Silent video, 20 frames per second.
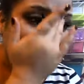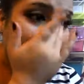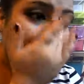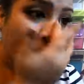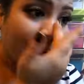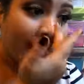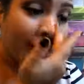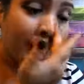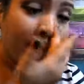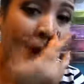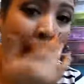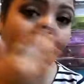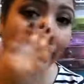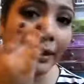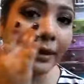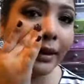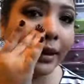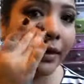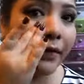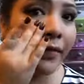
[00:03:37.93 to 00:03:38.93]
that's why I
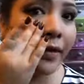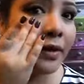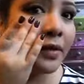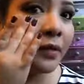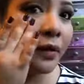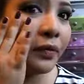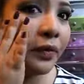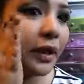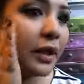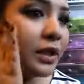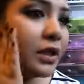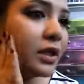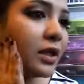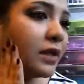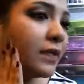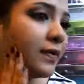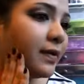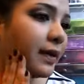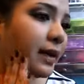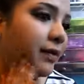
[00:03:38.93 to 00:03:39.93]
love this foundation.
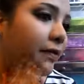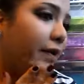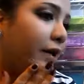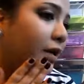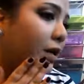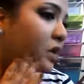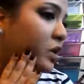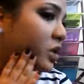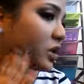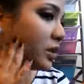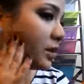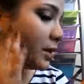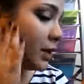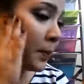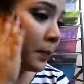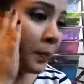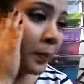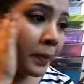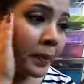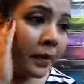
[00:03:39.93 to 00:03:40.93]
This foundation
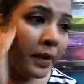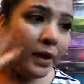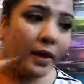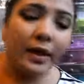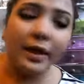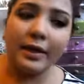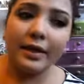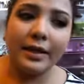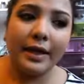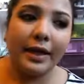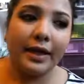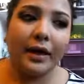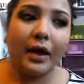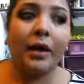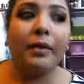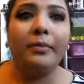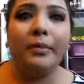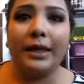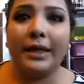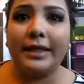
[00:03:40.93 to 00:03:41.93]
is like
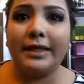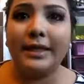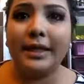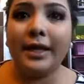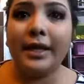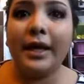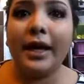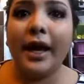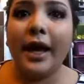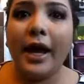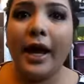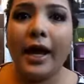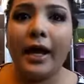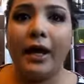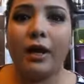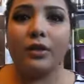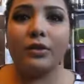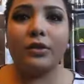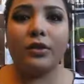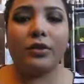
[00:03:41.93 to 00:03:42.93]
amazing. And
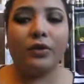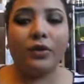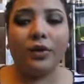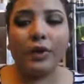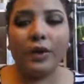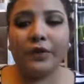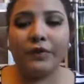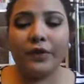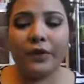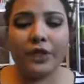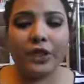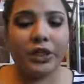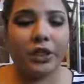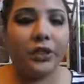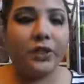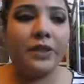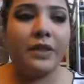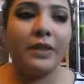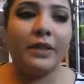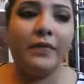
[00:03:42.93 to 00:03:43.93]
also, if you're just
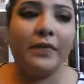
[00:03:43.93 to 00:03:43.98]
using